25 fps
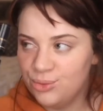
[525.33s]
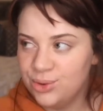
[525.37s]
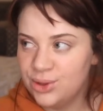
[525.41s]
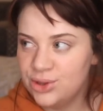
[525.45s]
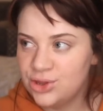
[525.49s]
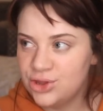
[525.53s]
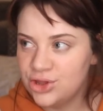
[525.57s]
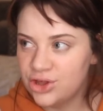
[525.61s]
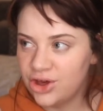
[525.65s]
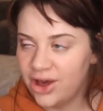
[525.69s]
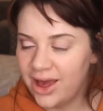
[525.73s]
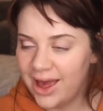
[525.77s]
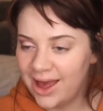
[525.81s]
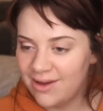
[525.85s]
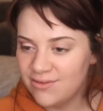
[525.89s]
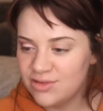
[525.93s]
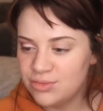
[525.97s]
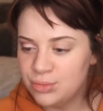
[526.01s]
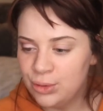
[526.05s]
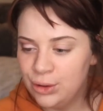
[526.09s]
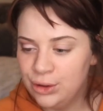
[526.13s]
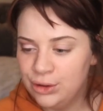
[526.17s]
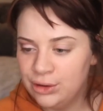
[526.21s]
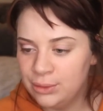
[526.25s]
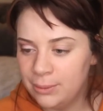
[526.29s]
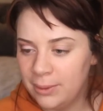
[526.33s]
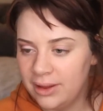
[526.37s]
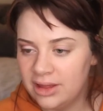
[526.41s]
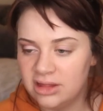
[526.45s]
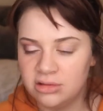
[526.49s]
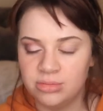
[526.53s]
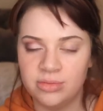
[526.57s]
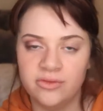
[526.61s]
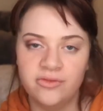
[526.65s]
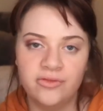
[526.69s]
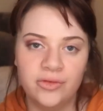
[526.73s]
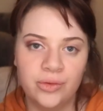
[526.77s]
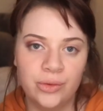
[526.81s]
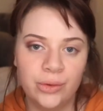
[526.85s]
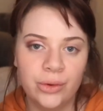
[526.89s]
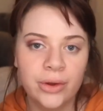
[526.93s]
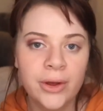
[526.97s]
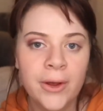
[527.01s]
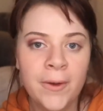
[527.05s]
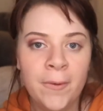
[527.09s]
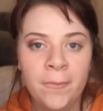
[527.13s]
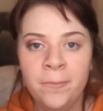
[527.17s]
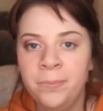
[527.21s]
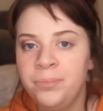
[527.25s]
which I have spoken about this before,